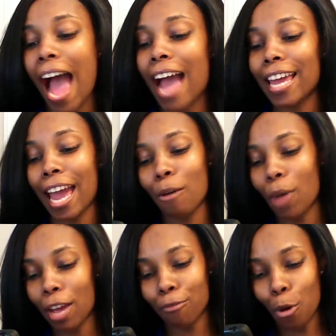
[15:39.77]
I can't
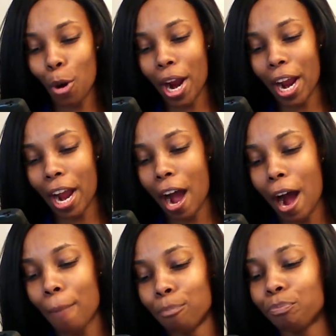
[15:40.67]
wait for it.
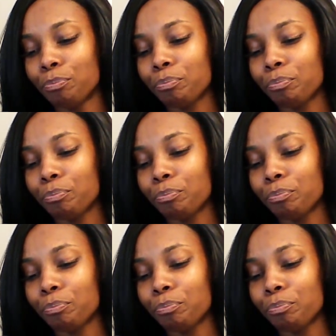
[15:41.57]
I